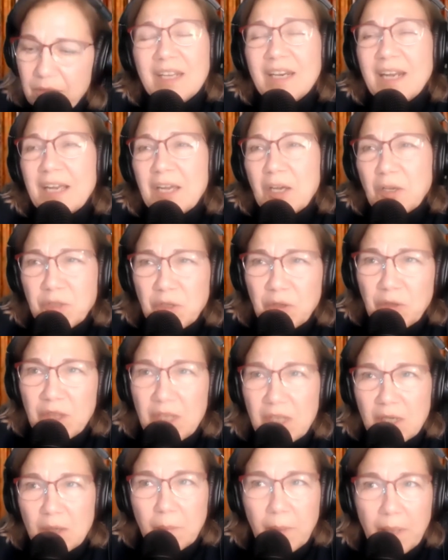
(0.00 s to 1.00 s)
And I also
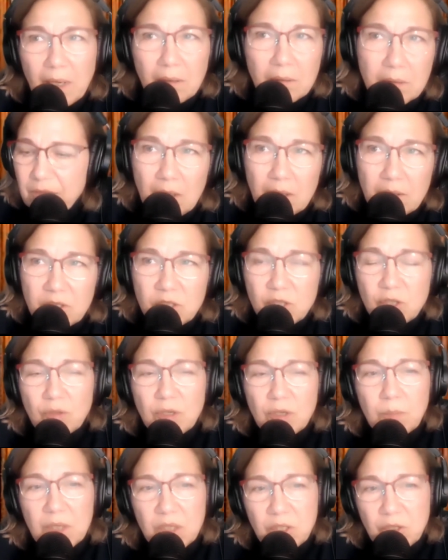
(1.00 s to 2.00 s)
think about the
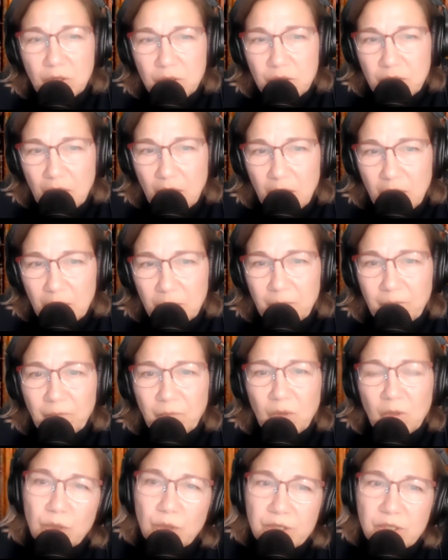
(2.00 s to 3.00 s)
Joni Mitchell song,
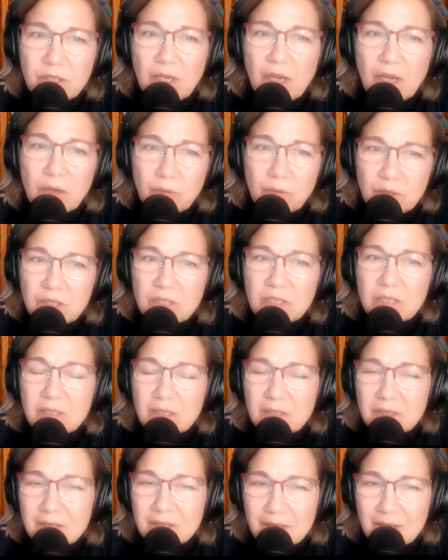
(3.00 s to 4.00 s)
Woodstock, when
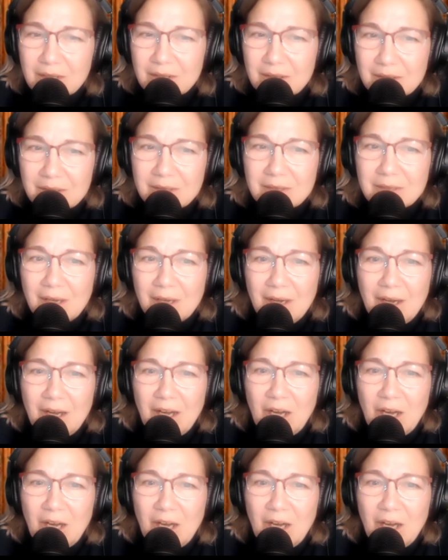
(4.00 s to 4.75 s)
she sings,